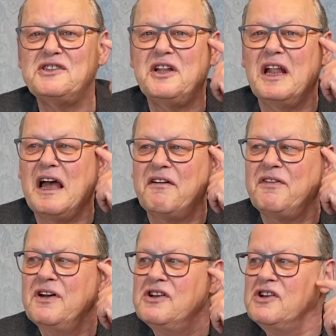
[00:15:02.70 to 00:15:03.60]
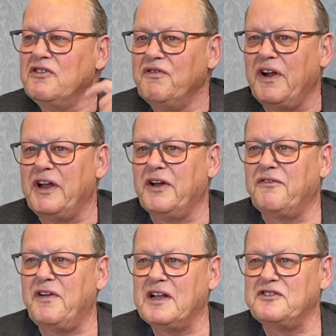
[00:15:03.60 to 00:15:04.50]
still have very
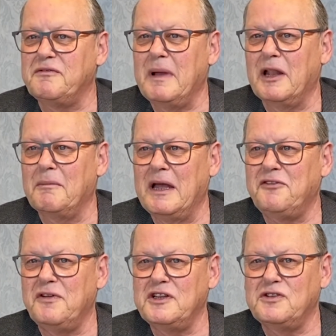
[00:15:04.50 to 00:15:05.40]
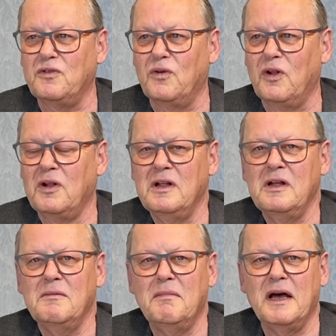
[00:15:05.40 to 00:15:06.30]
good friends from elementary school,
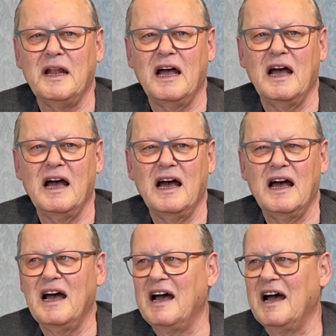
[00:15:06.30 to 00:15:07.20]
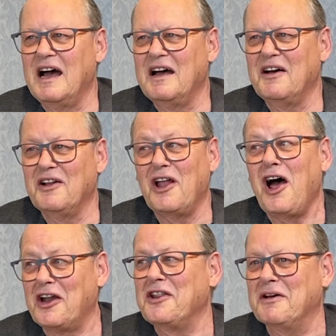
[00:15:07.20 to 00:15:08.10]
but a
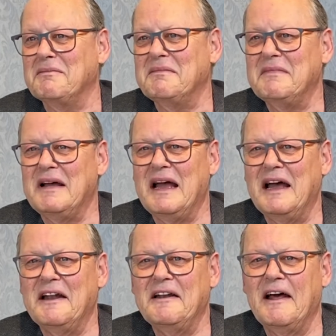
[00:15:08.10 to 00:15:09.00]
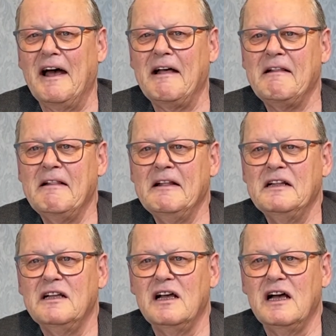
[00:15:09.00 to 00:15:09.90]
lot of them. And
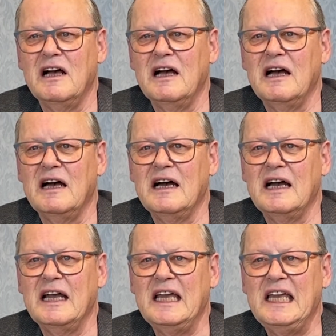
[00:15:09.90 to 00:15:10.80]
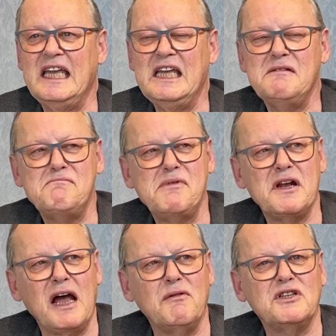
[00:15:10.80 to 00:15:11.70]
I
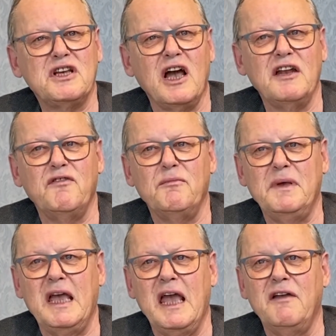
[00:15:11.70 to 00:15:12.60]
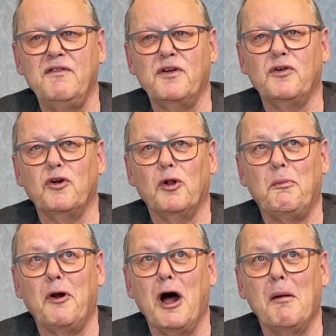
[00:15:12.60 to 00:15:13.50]
was kind of a
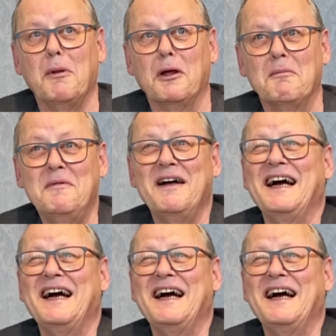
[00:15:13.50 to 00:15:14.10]
behavioral problem.